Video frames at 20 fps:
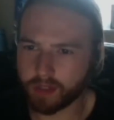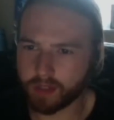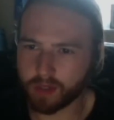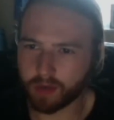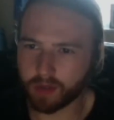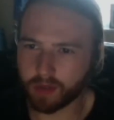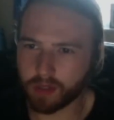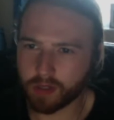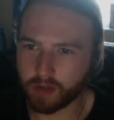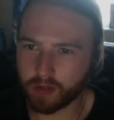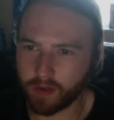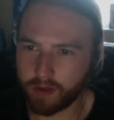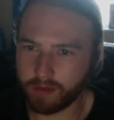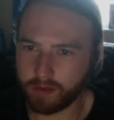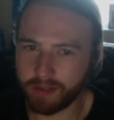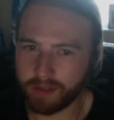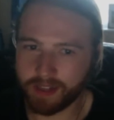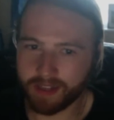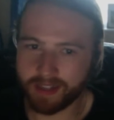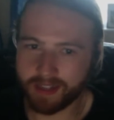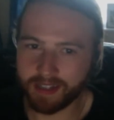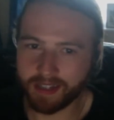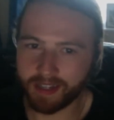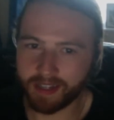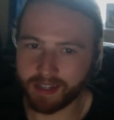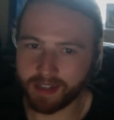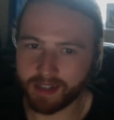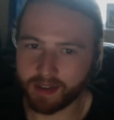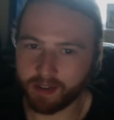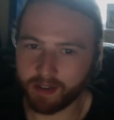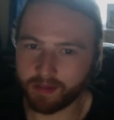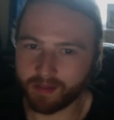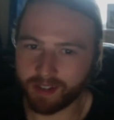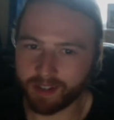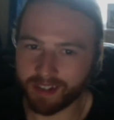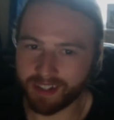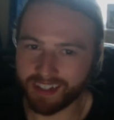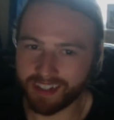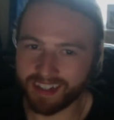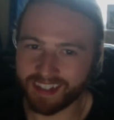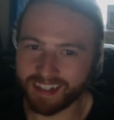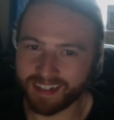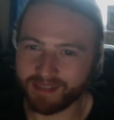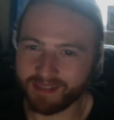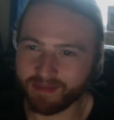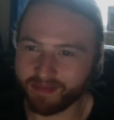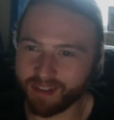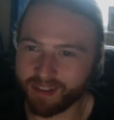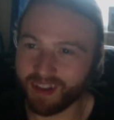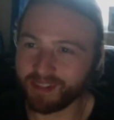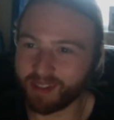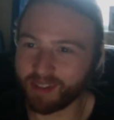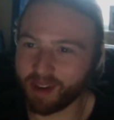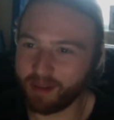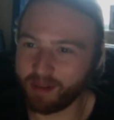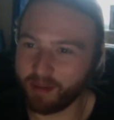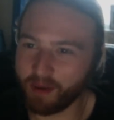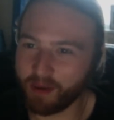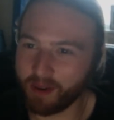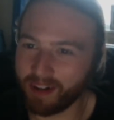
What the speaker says: Sort of around. Cheers. Oh my God, we got more.